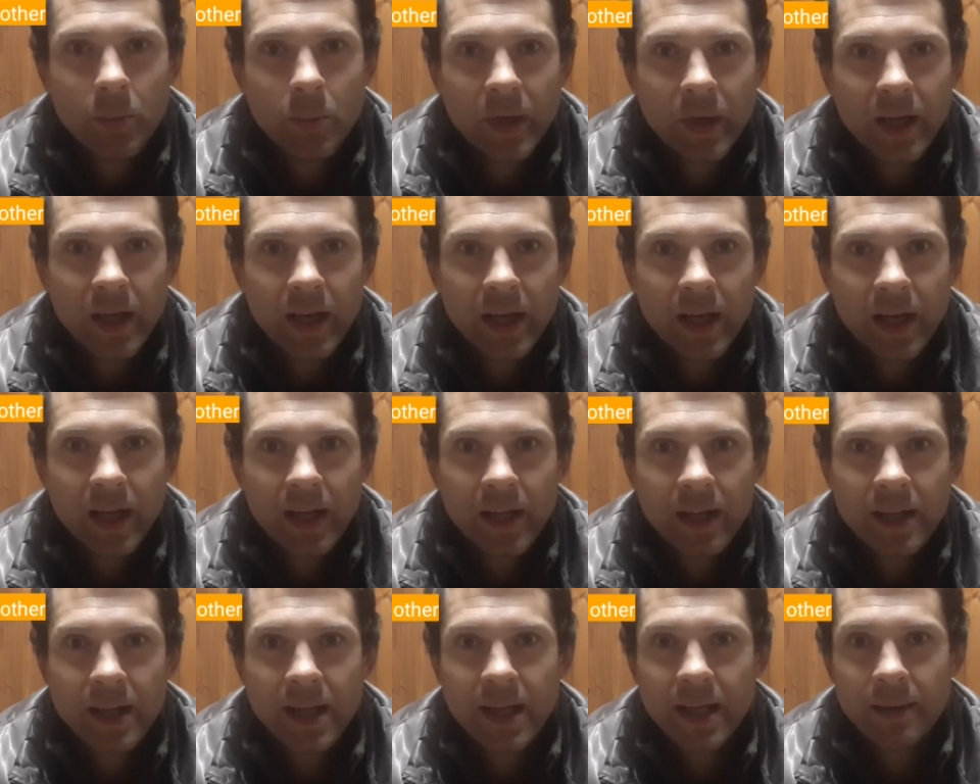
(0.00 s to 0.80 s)

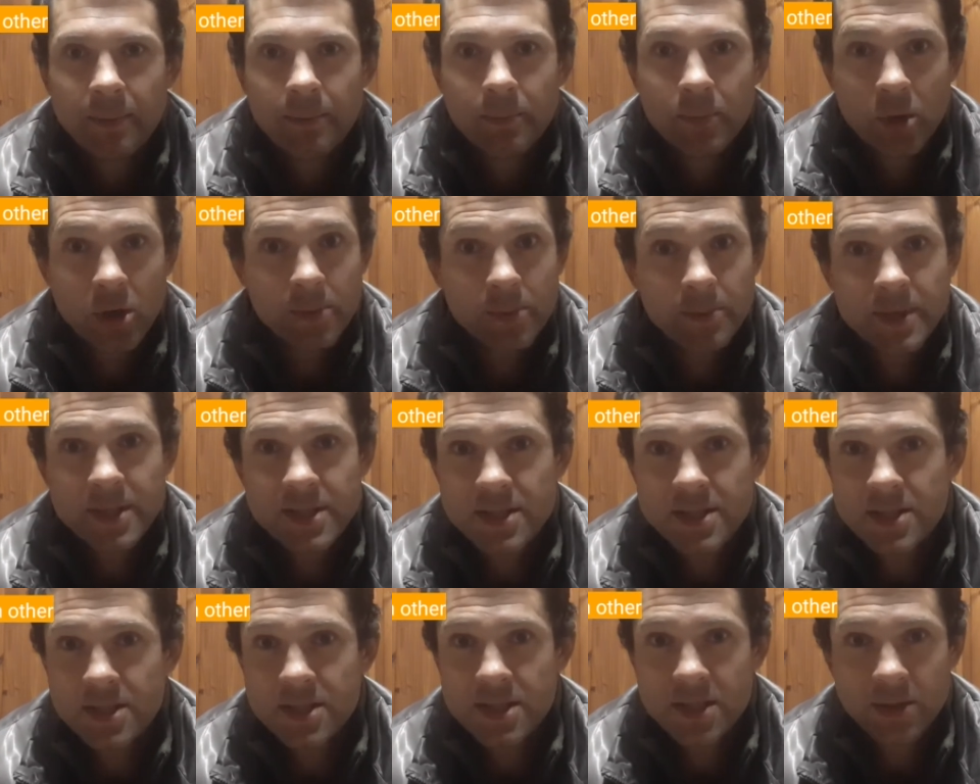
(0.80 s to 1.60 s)
where they
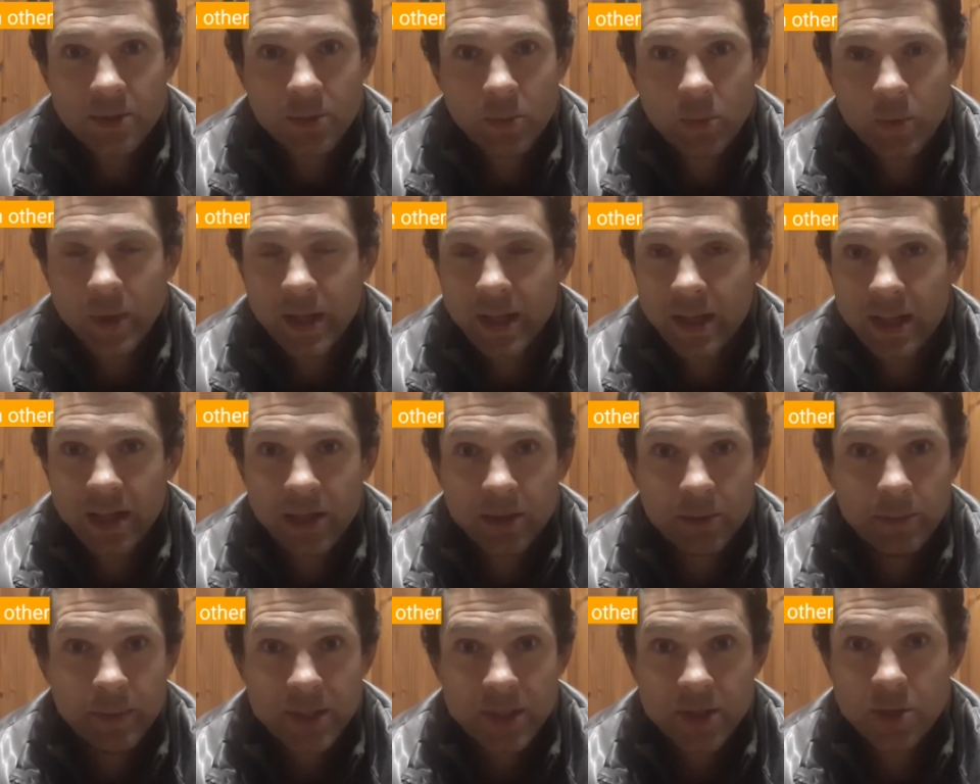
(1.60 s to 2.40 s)
promise what
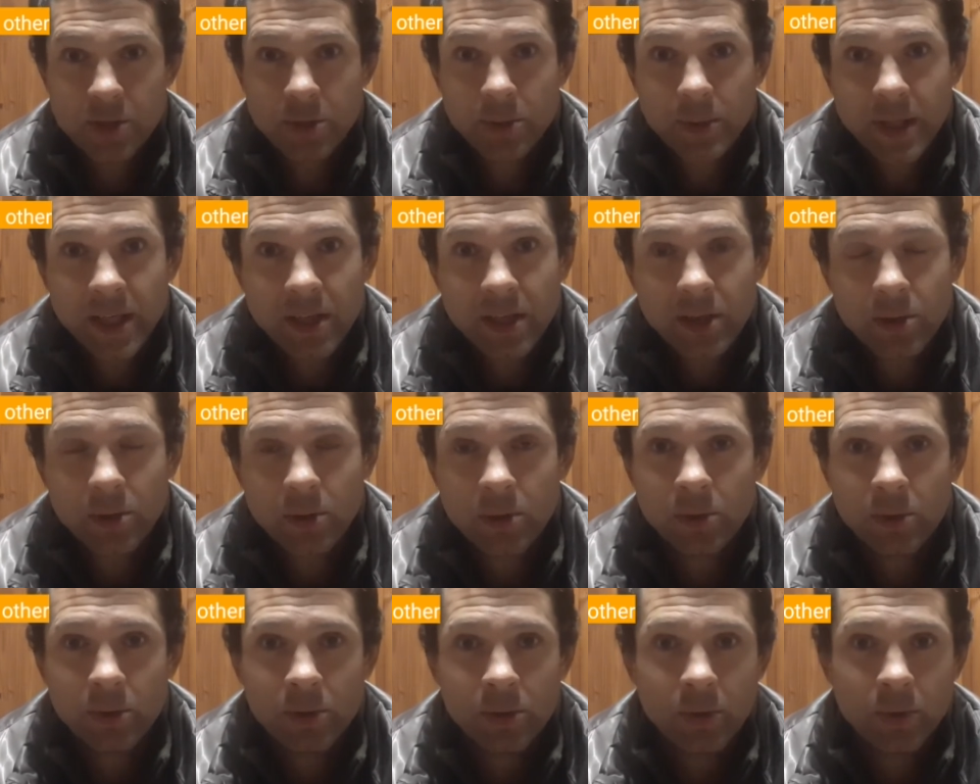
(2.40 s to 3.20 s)
they'll be doing
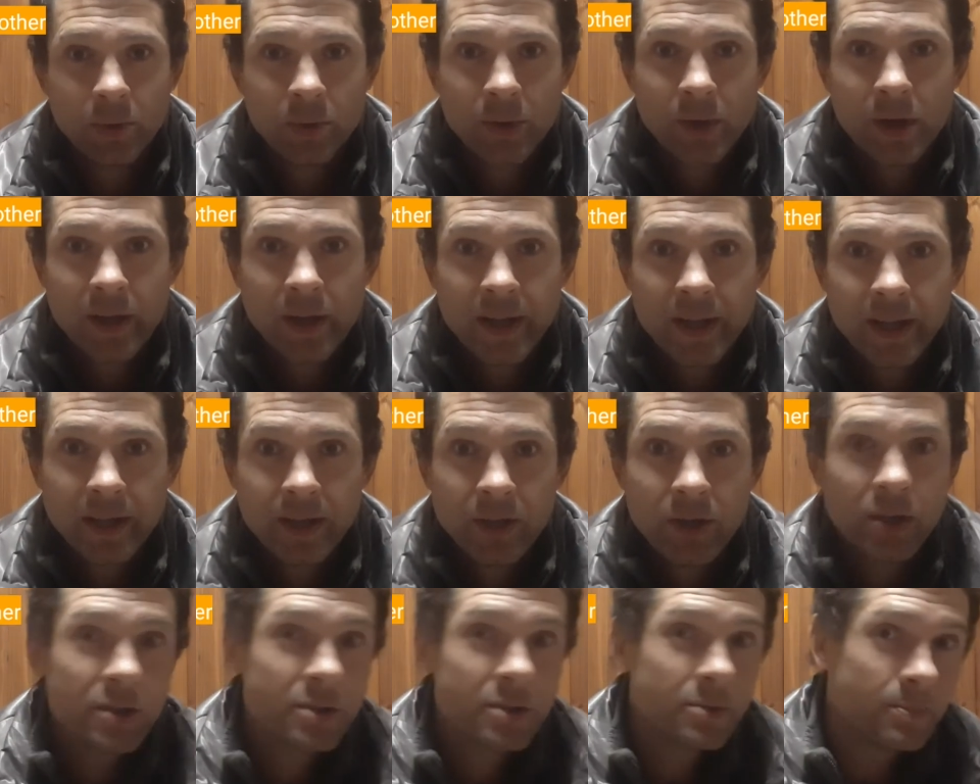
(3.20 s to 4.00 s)
or rather
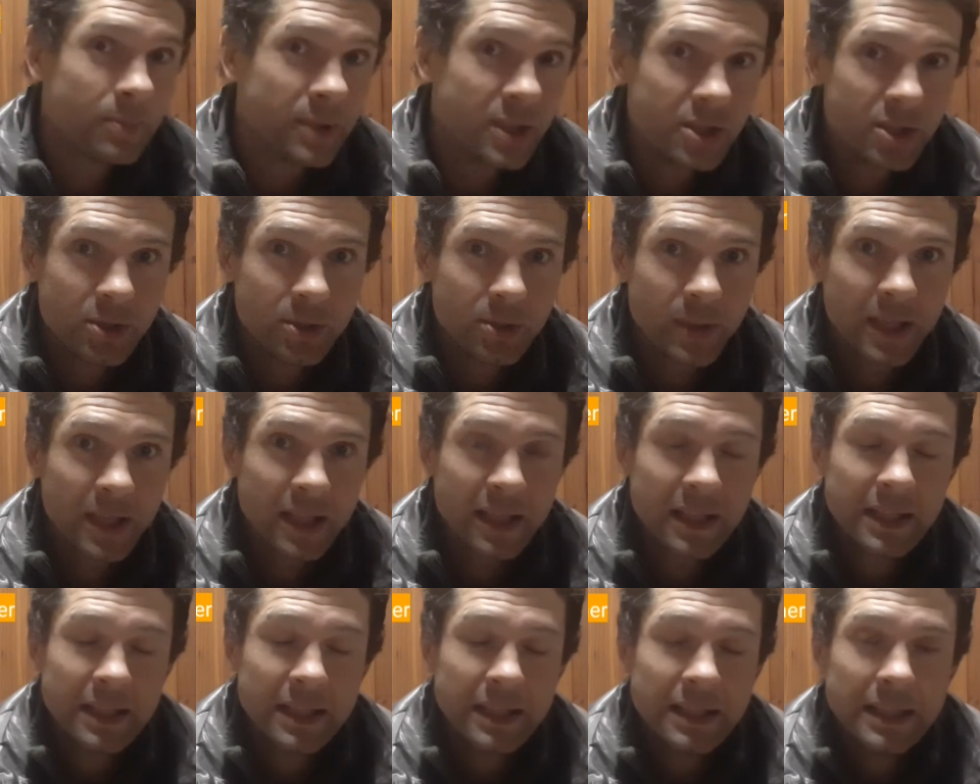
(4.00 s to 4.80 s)
not be
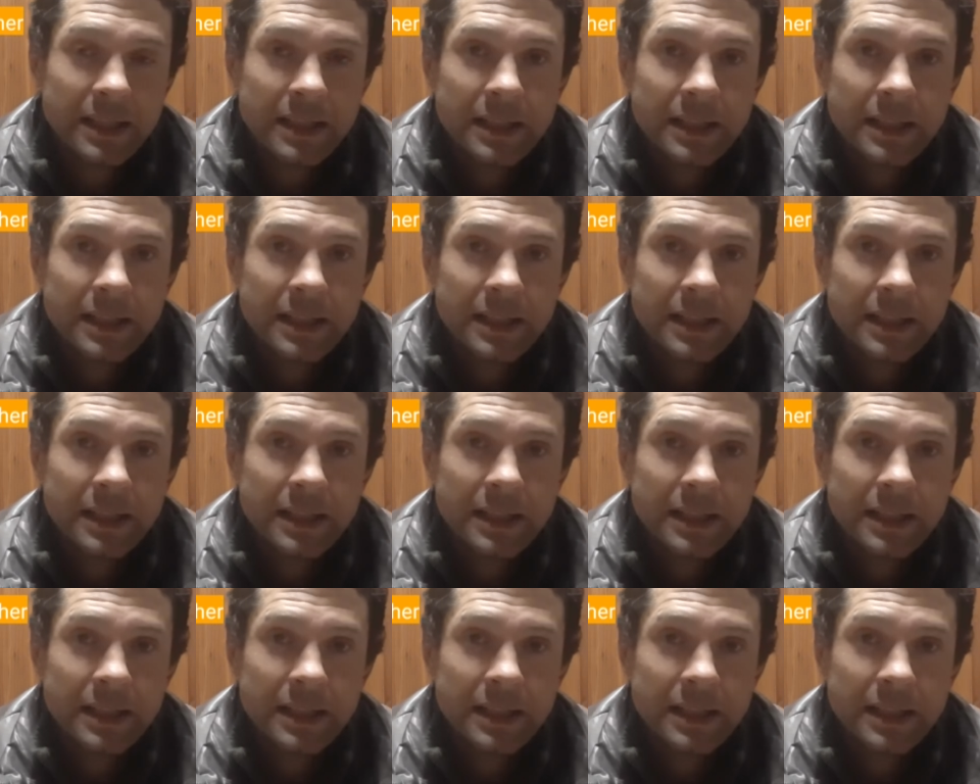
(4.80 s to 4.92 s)
doing,